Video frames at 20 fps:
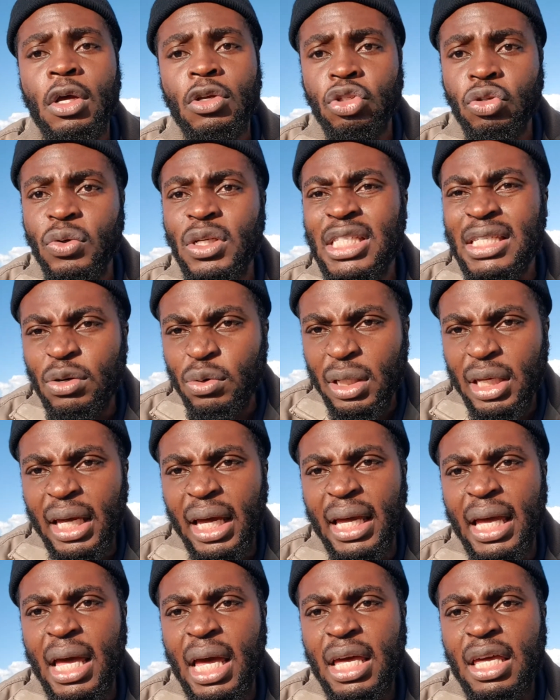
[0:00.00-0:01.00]
So it's
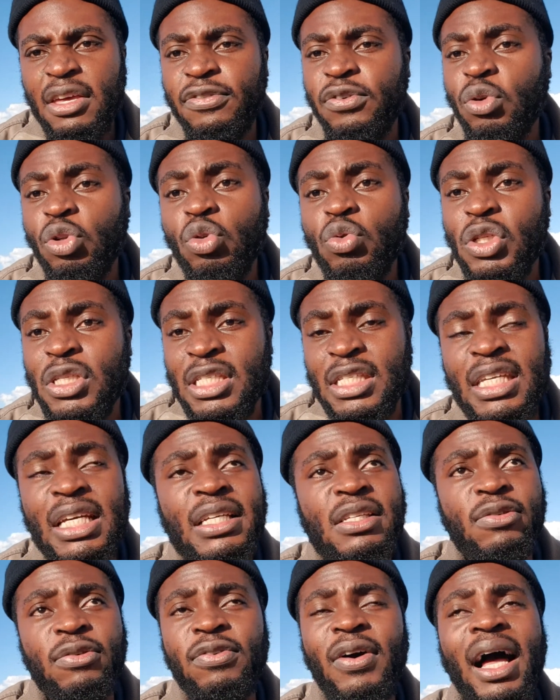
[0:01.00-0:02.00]
okay if you do
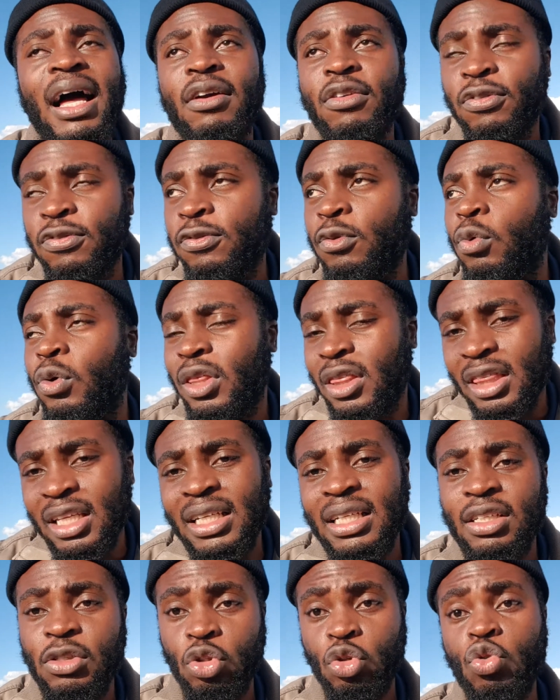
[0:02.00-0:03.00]
six, five, four,
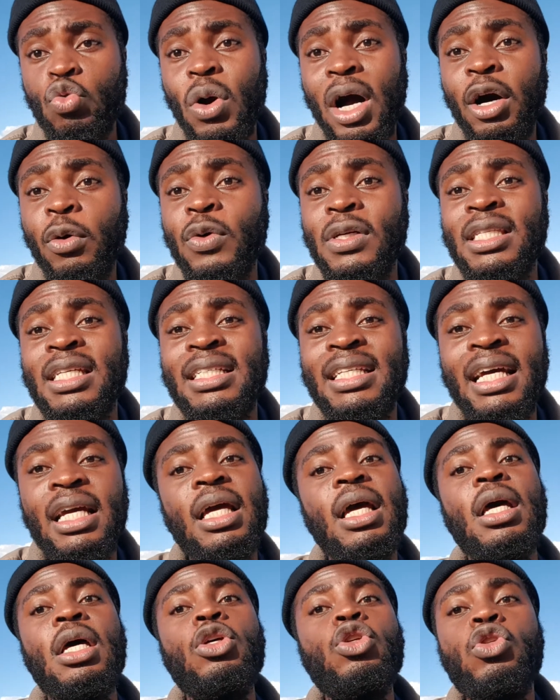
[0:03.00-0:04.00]
three, two hours a day.
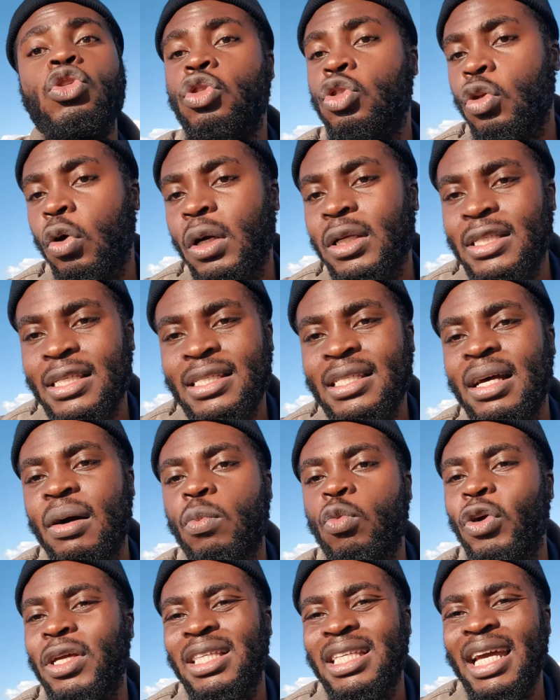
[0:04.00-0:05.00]
Start
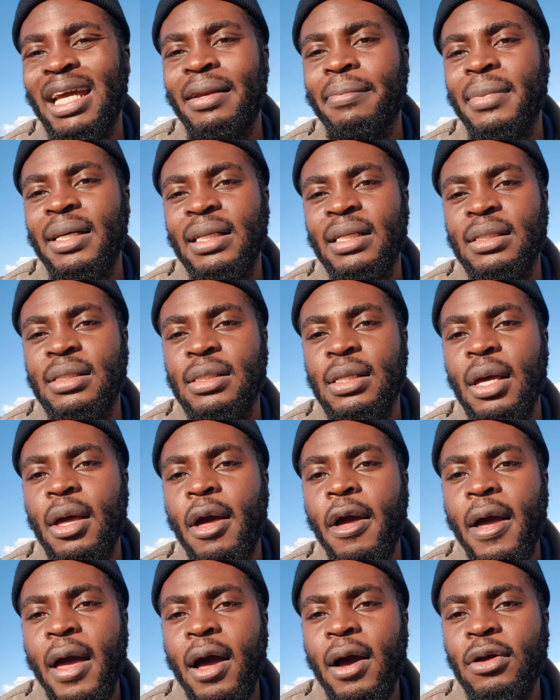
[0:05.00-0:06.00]
somewhere, 10 minutes.
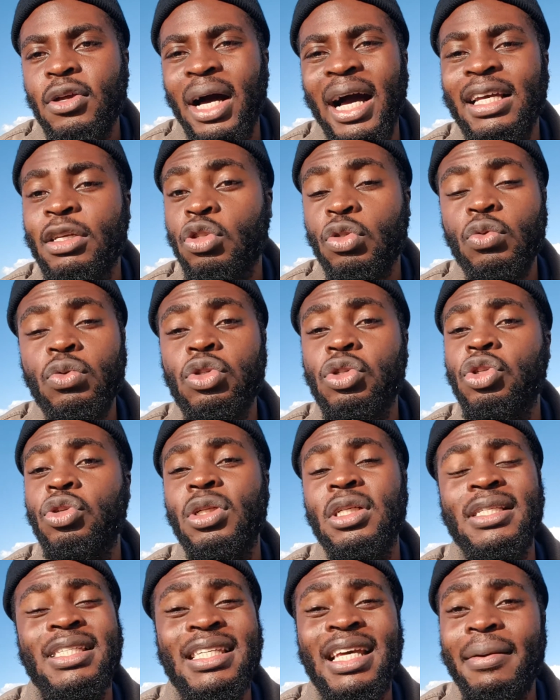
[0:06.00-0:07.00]
High school
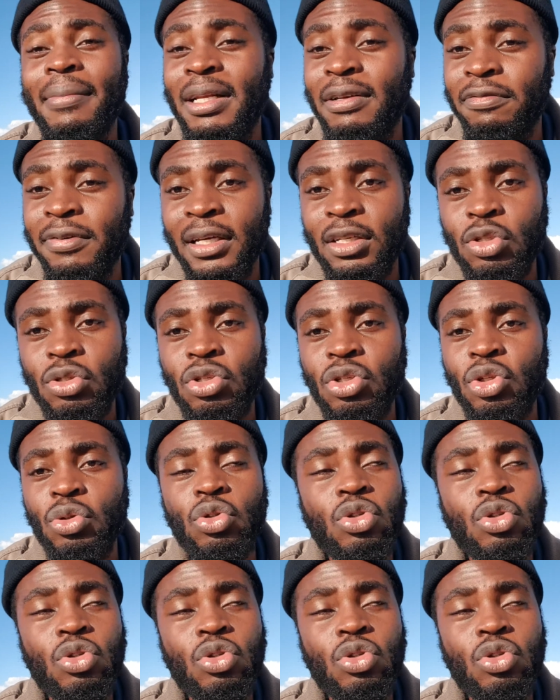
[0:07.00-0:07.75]
students, same advice to you.